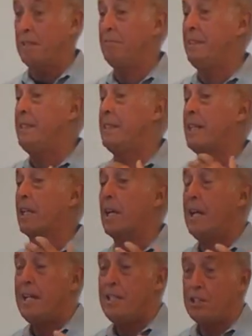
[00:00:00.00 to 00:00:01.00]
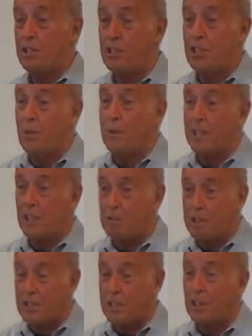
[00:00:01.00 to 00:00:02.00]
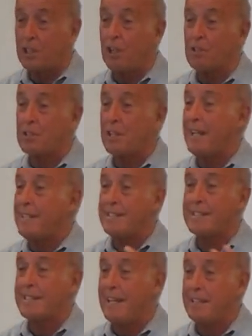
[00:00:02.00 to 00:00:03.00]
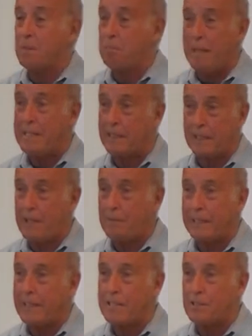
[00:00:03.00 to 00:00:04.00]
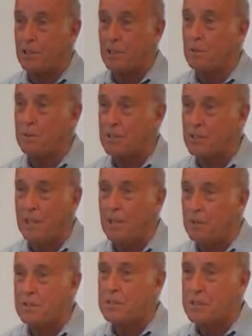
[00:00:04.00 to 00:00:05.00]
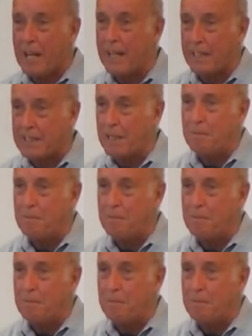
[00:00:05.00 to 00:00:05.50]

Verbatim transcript: And he's a, he's a Jew in a Christian culture and he's saying that basically everything has to do with, with sex.